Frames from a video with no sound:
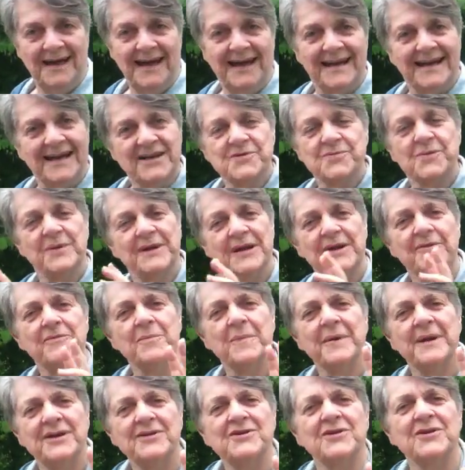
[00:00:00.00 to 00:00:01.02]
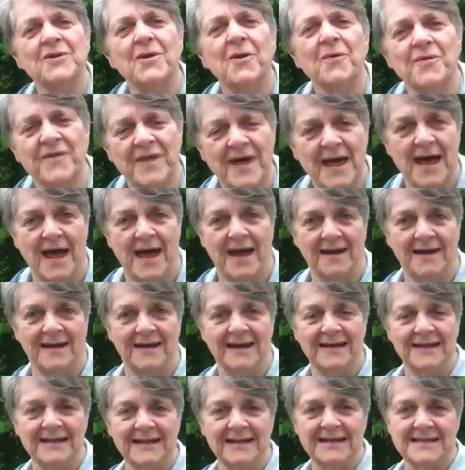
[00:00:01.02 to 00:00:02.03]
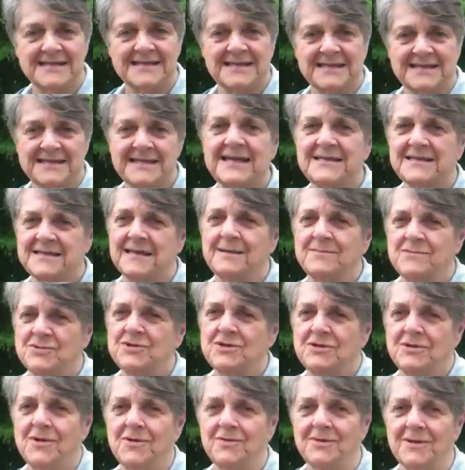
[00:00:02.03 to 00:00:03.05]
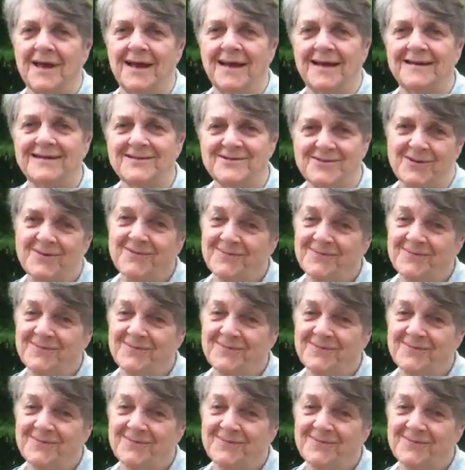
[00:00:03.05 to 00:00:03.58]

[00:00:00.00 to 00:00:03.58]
And I just want everybody to know that, and I think the success team should know that. So